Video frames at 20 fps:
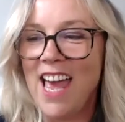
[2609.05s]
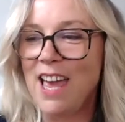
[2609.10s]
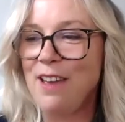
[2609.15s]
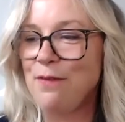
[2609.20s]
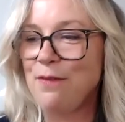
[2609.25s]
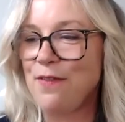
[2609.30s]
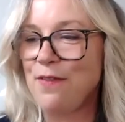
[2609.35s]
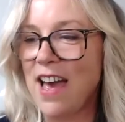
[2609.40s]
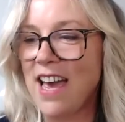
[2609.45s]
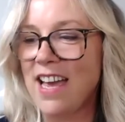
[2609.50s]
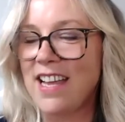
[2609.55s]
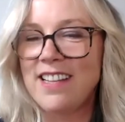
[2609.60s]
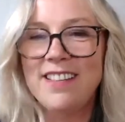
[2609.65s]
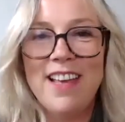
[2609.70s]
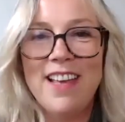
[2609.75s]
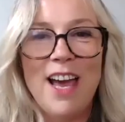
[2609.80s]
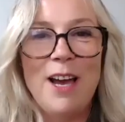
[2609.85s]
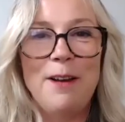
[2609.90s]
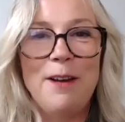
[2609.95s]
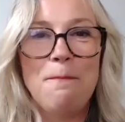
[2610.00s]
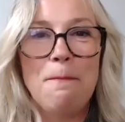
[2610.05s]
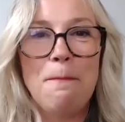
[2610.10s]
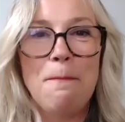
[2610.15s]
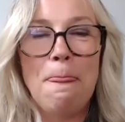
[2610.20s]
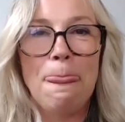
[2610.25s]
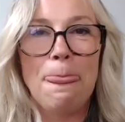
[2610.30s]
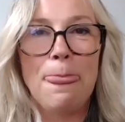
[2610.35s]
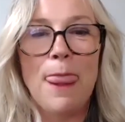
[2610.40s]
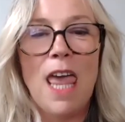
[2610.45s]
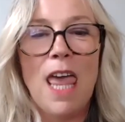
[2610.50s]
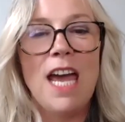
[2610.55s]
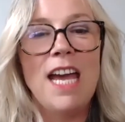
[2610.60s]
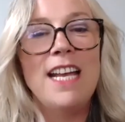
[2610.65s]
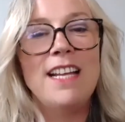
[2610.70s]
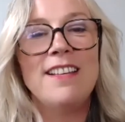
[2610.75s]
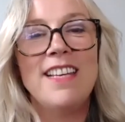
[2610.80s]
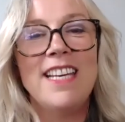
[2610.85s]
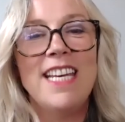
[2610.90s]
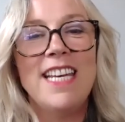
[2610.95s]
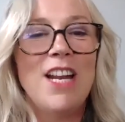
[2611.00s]
In fact, a
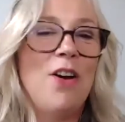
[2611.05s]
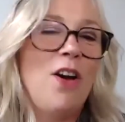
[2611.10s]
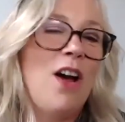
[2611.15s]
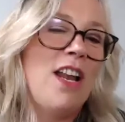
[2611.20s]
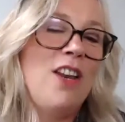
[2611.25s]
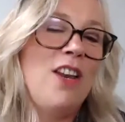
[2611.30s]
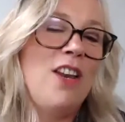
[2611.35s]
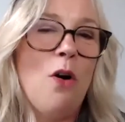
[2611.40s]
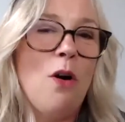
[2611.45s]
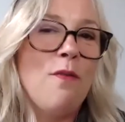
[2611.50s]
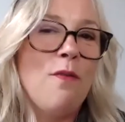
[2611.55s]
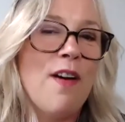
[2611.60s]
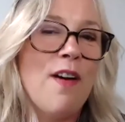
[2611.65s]
lot